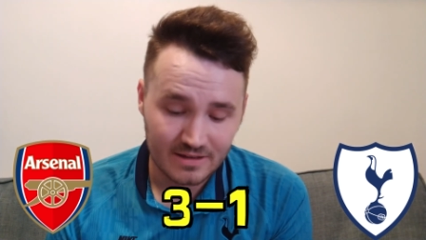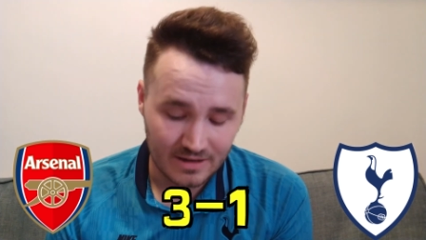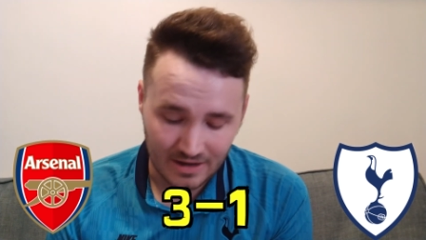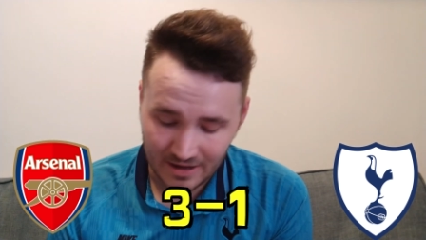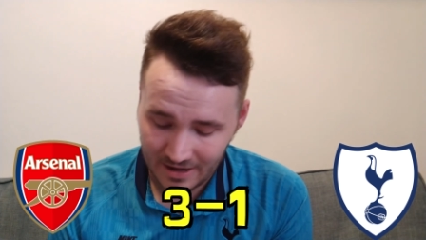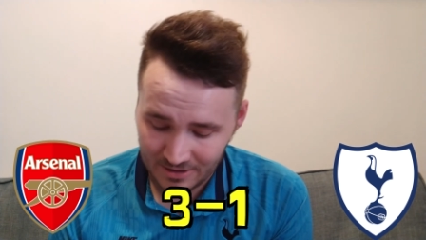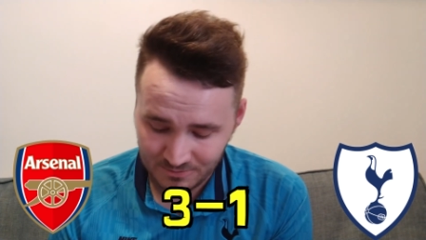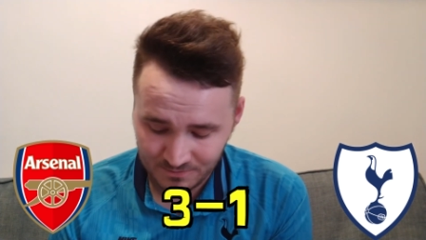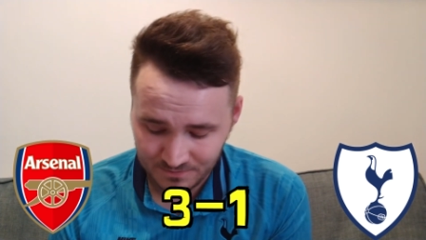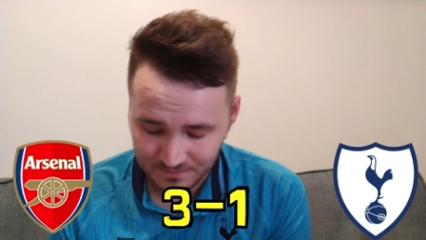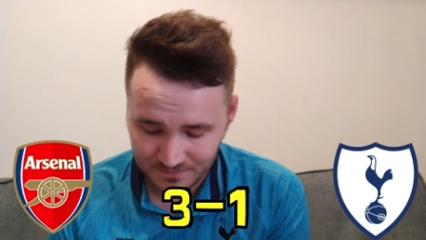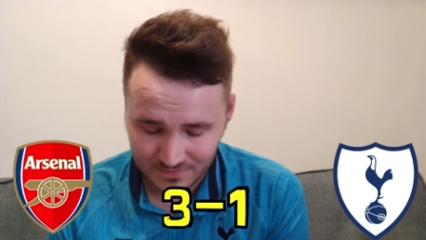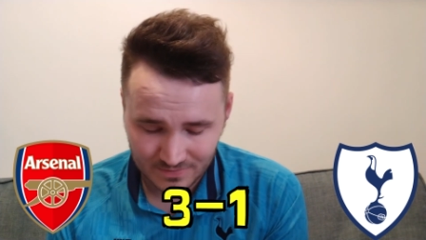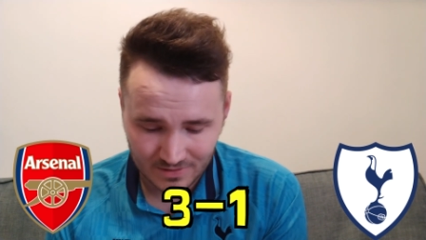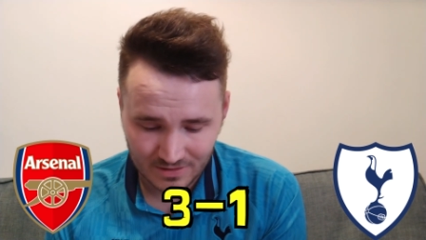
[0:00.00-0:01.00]

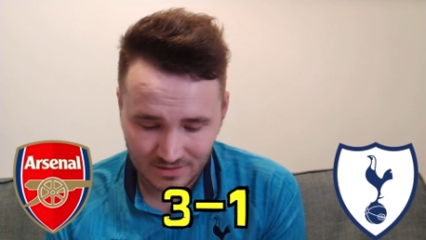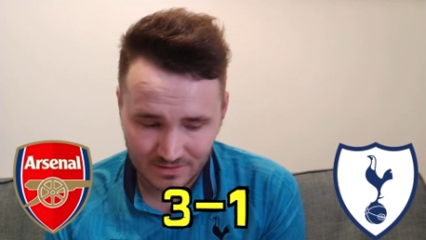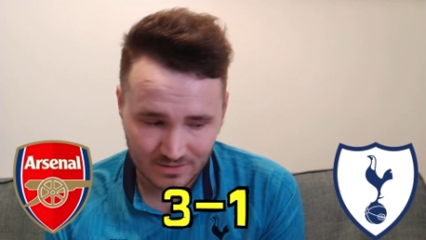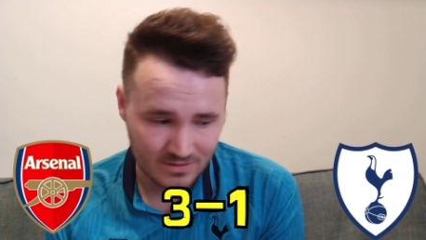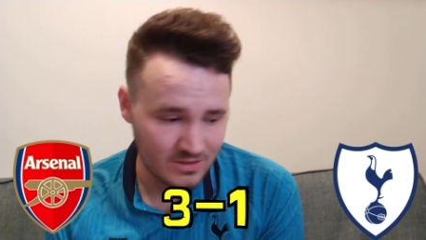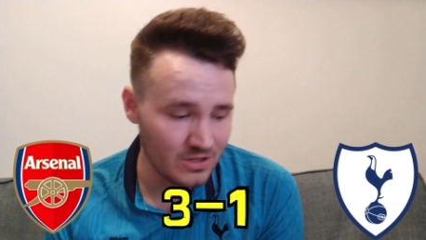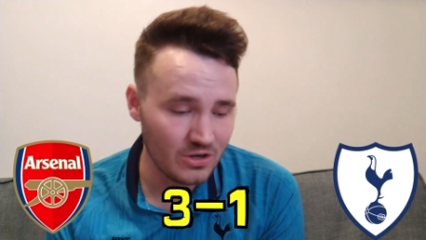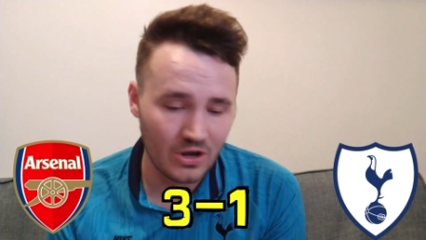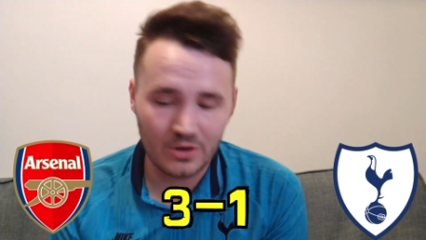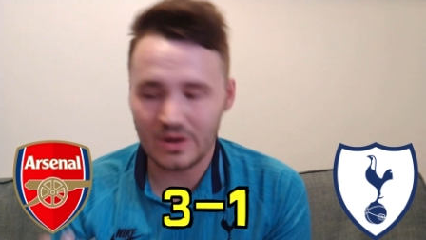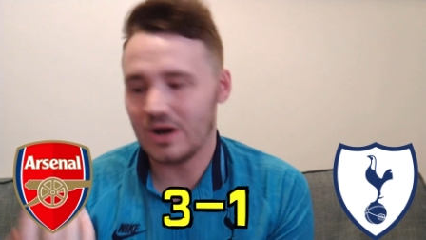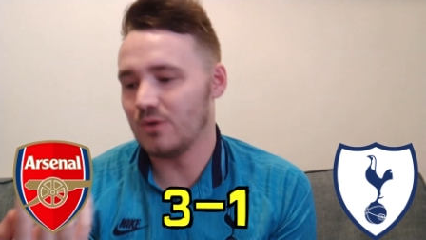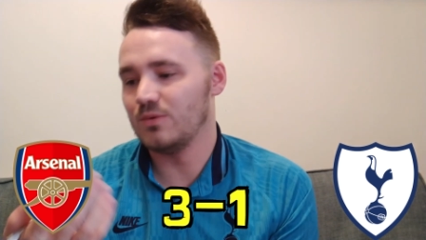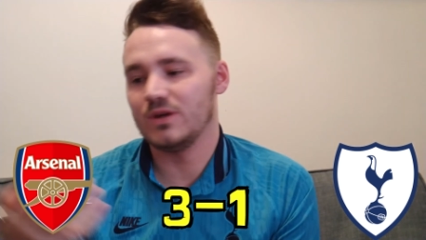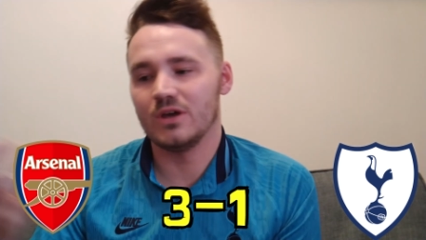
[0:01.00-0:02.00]
Um, you know
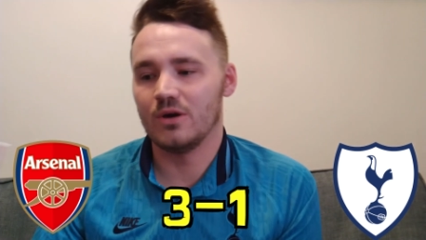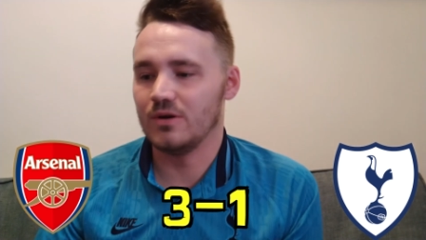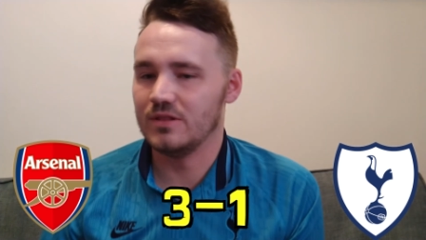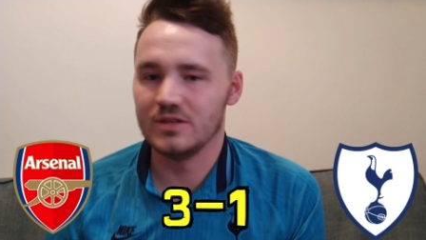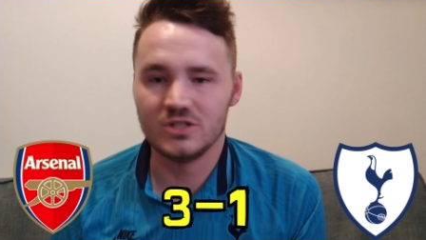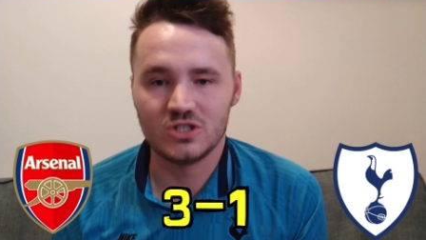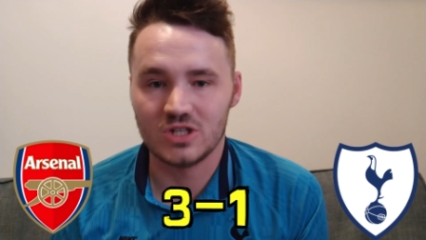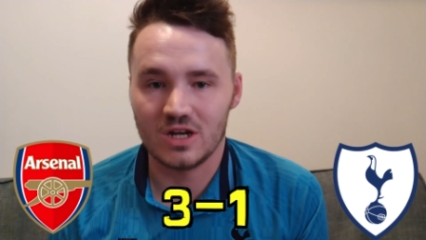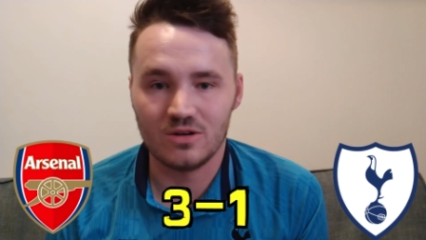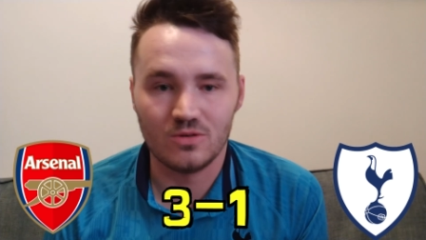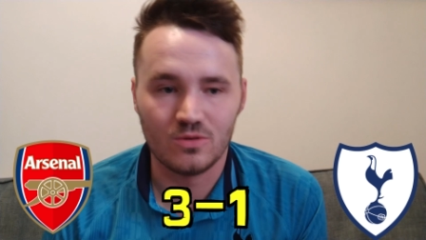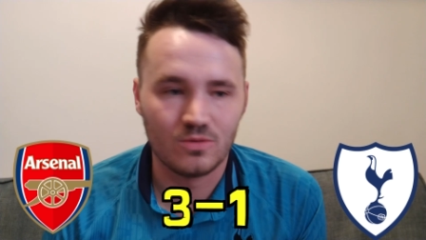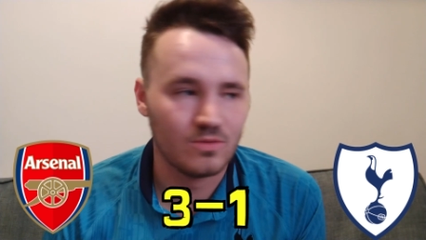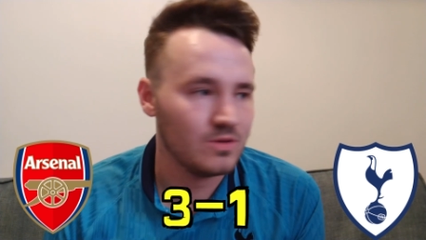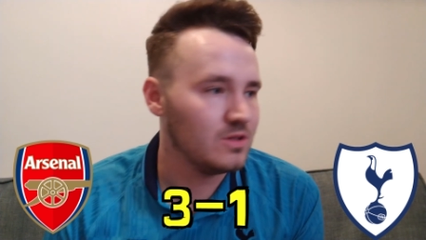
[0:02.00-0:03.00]
how we go in this
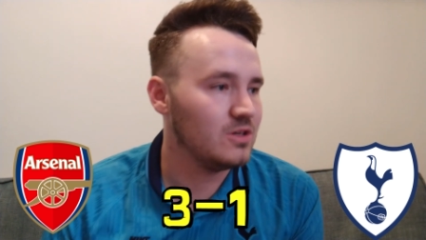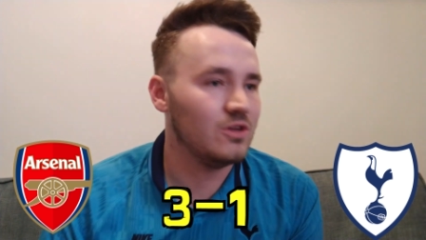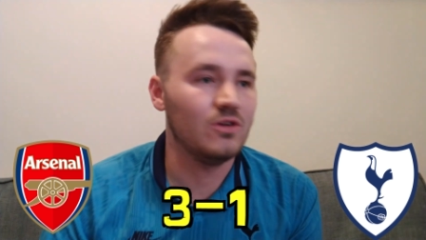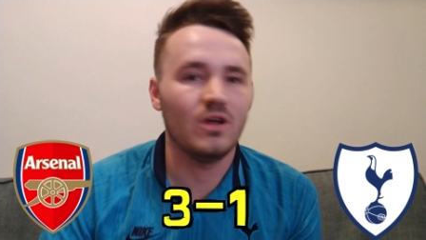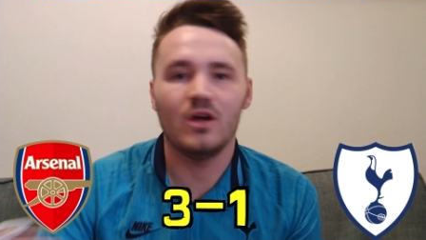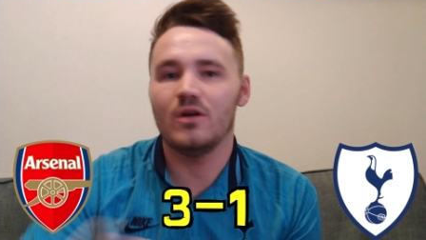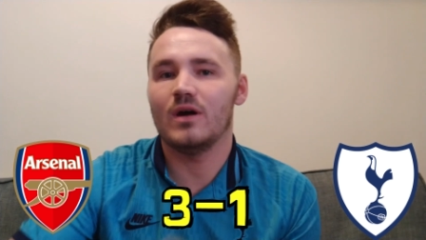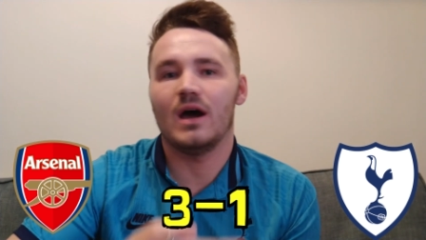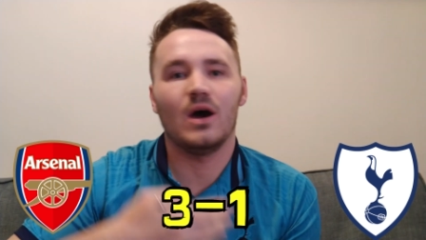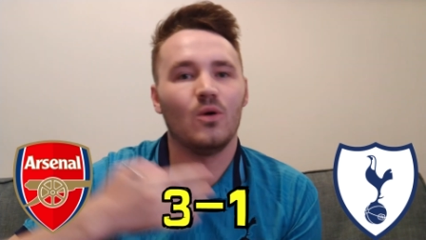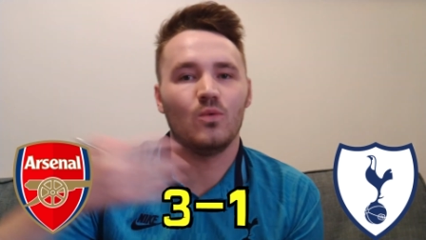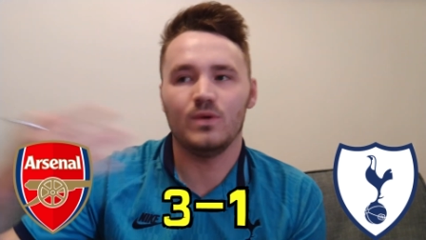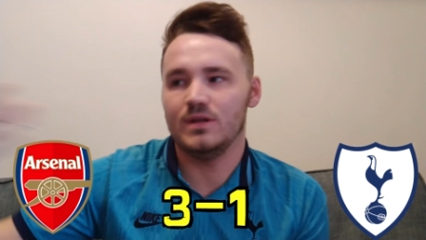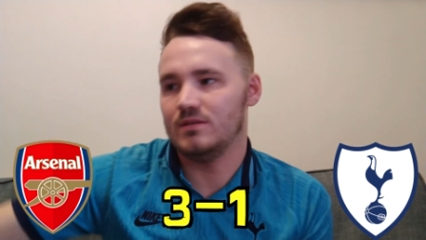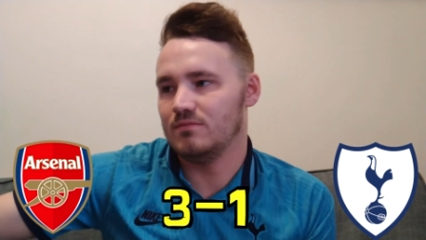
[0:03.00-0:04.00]
channel. You know how
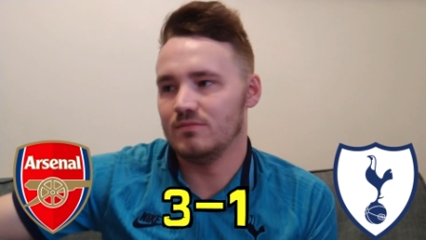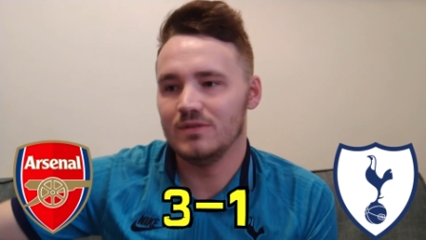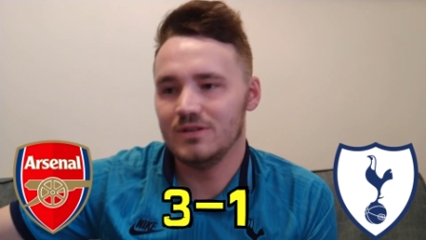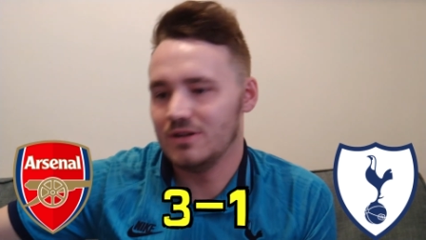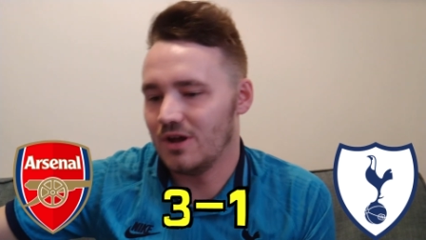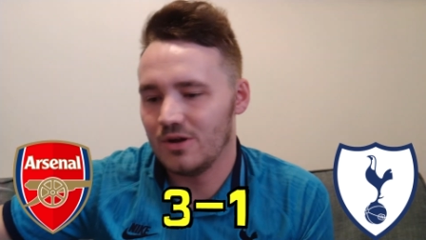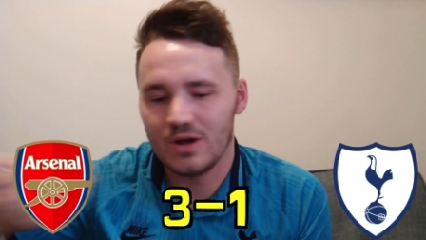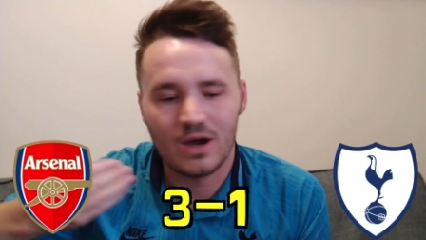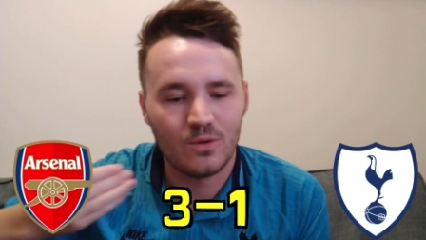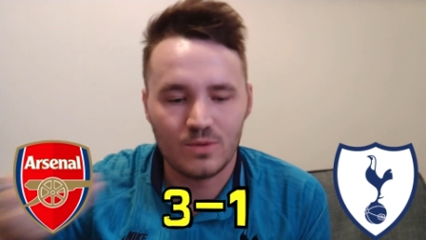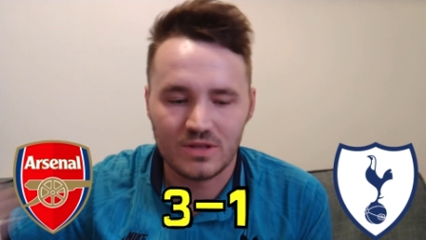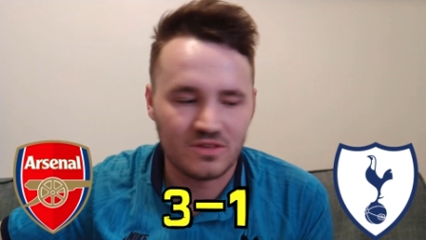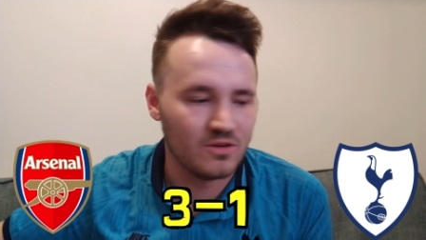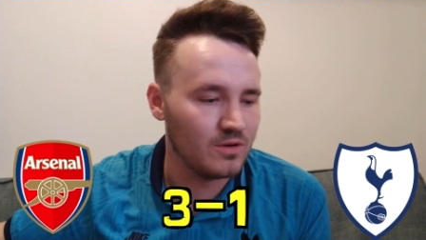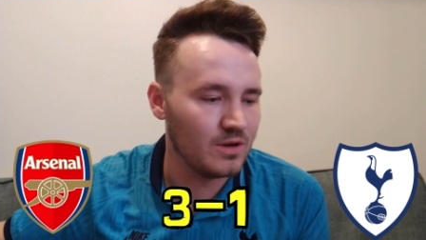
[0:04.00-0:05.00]
we you know how
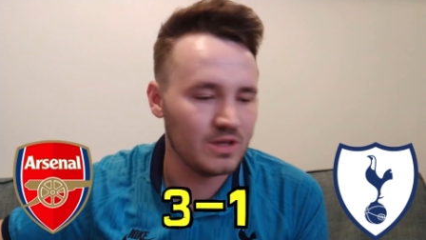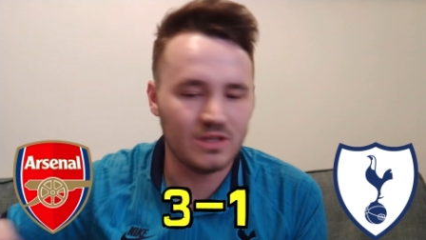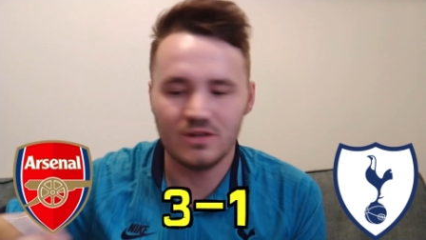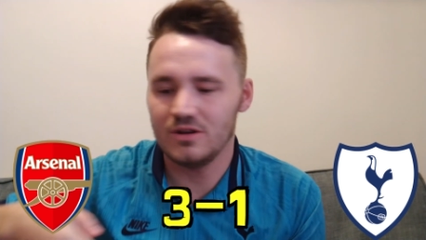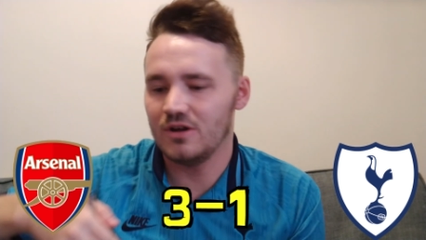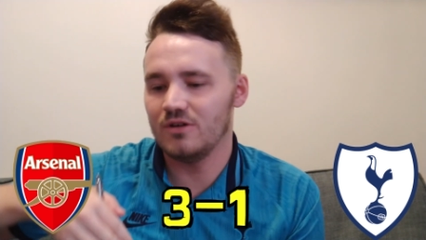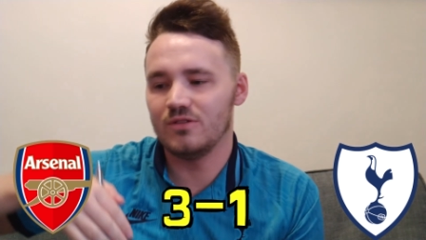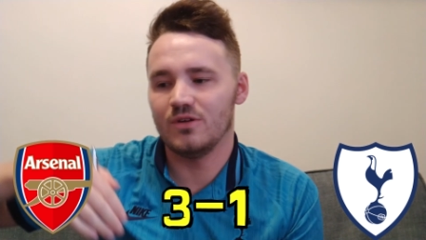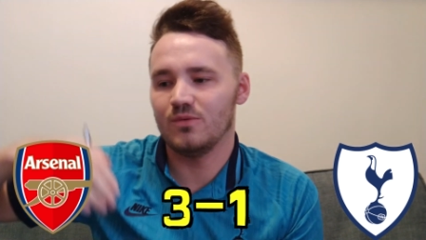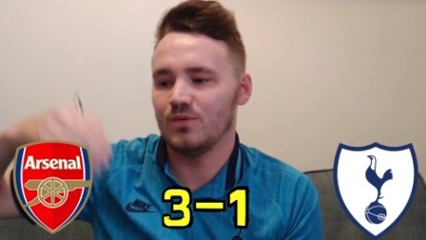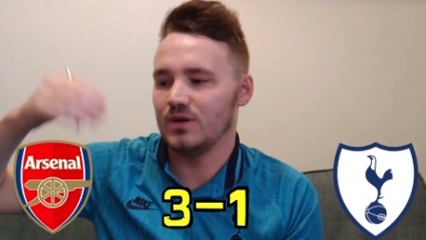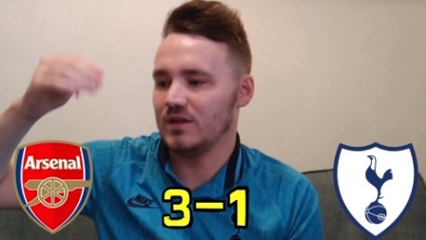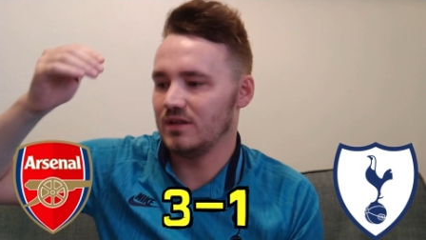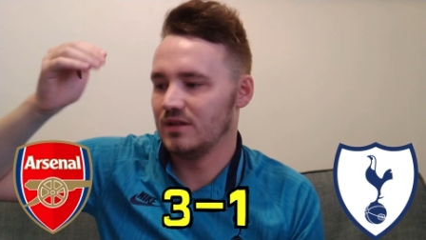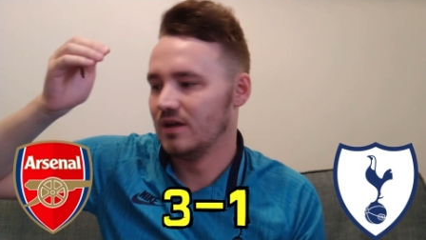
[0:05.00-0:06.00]
we do it. You know that
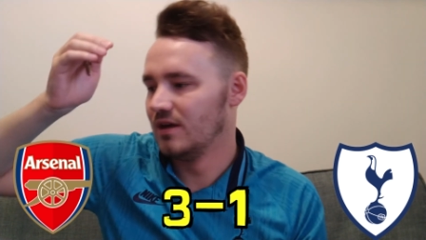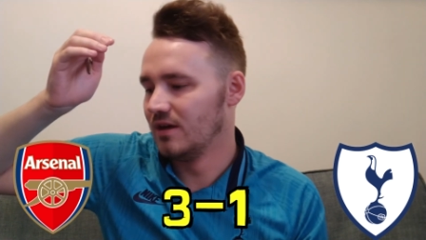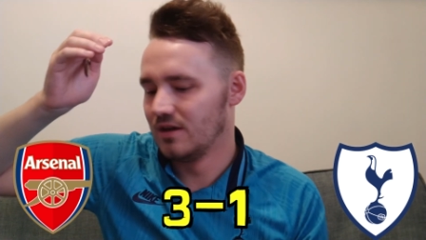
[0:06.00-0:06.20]
we